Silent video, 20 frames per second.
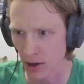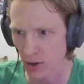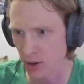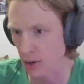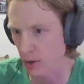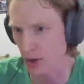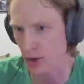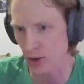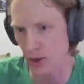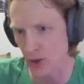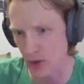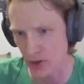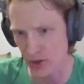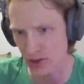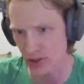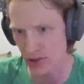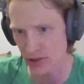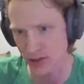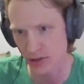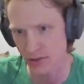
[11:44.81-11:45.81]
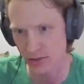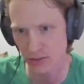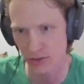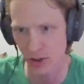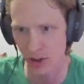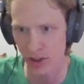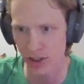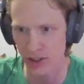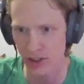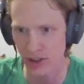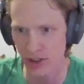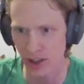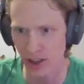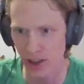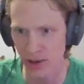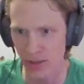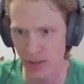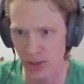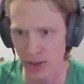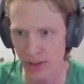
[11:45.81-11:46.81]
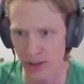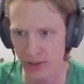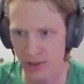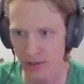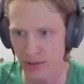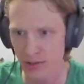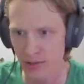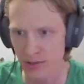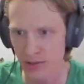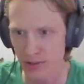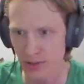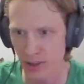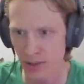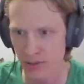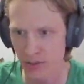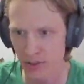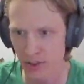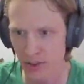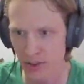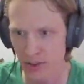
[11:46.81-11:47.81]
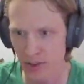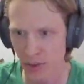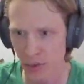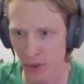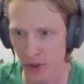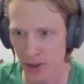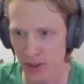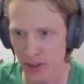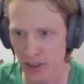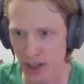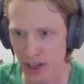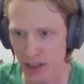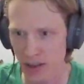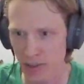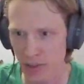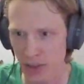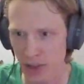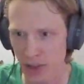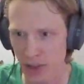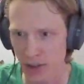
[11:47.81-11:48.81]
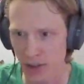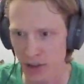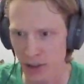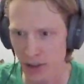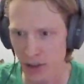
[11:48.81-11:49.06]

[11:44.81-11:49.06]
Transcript: or you can just run into them and, see, so one attacked me.